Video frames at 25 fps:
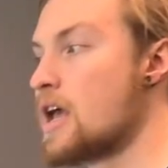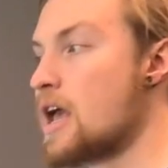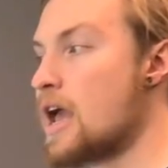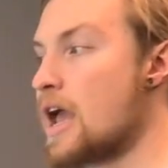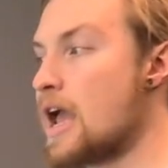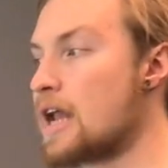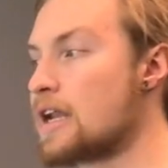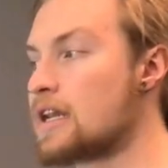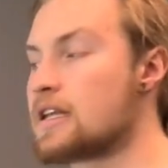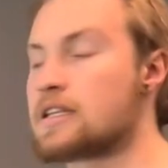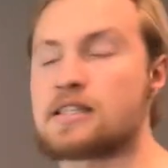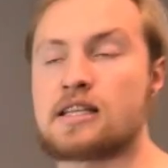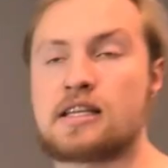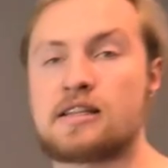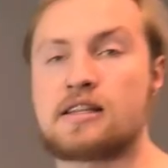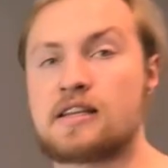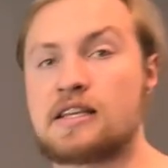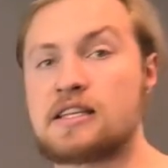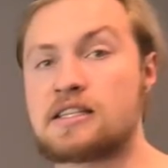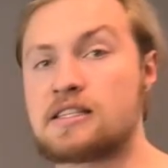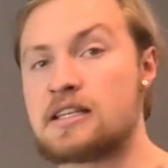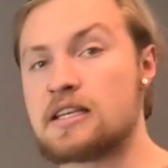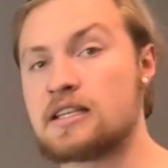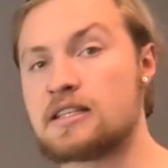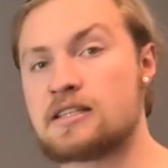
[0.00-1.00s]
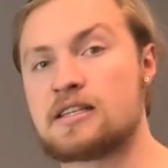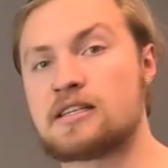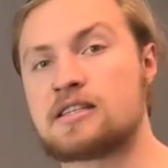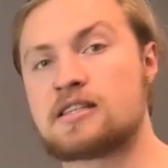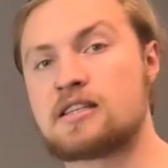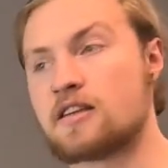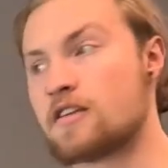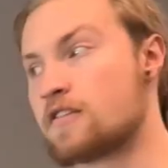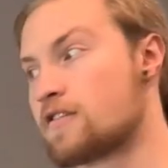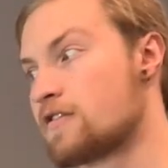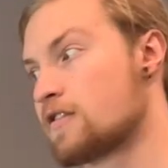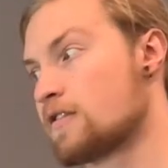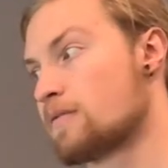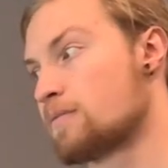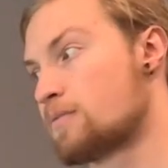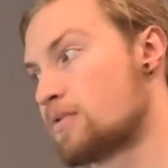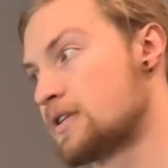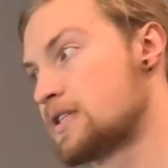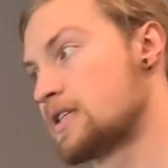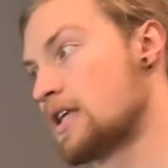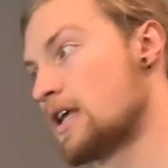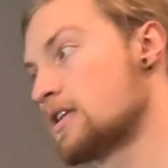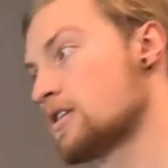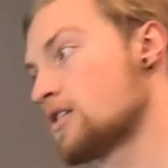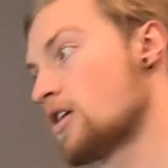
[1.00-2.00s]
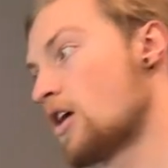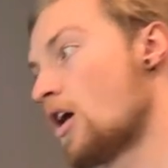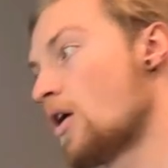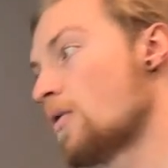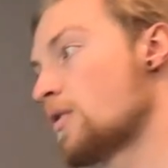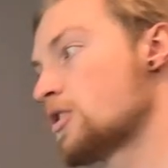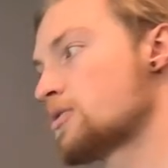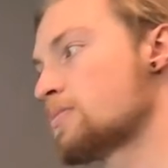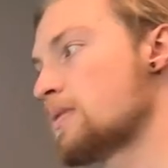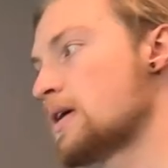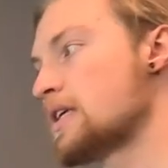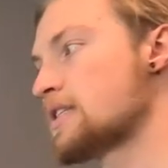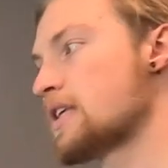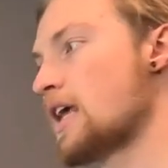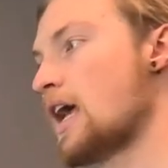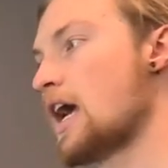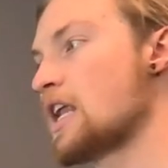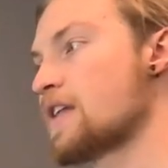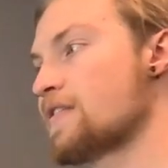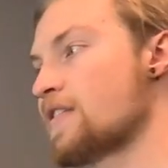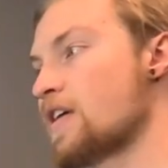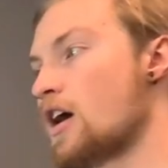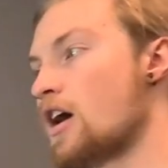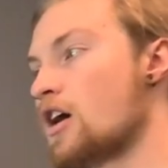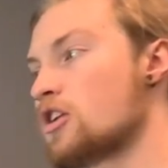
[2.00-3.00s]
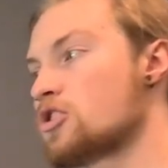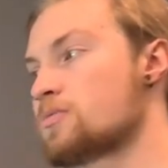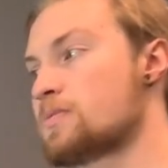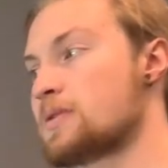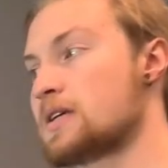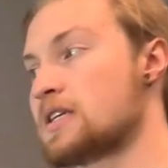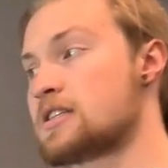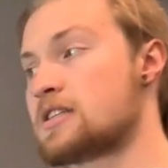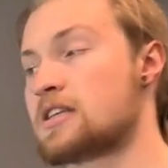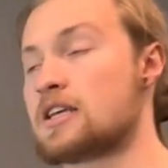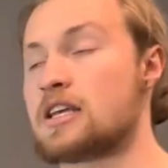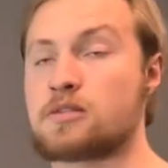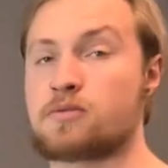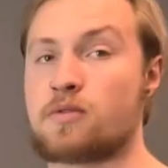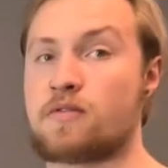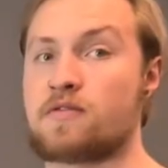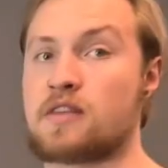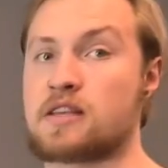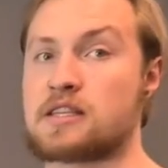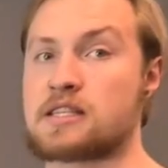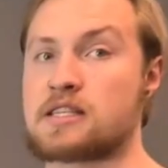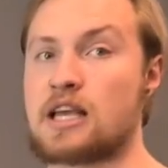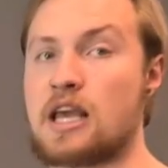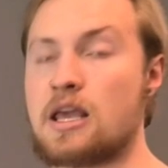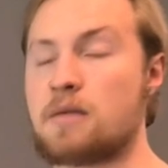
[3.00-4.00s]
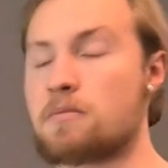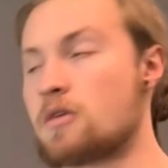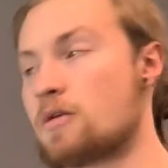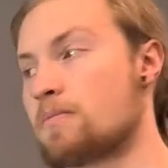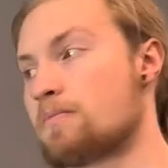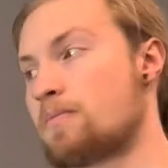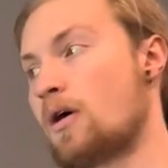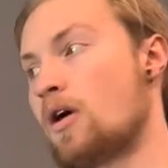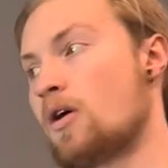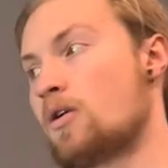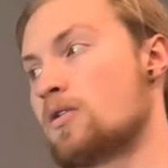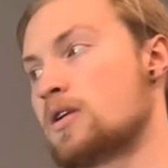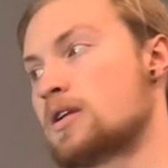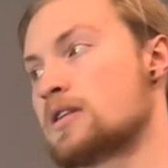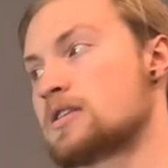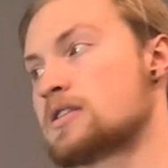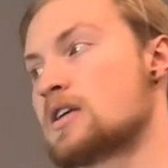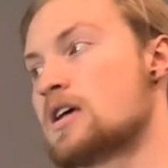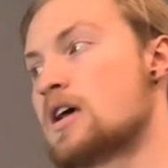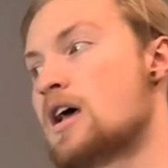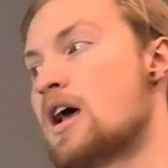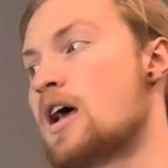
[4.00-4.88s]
It is in the 66th percentile, which means that out of 100 PCs with the same components,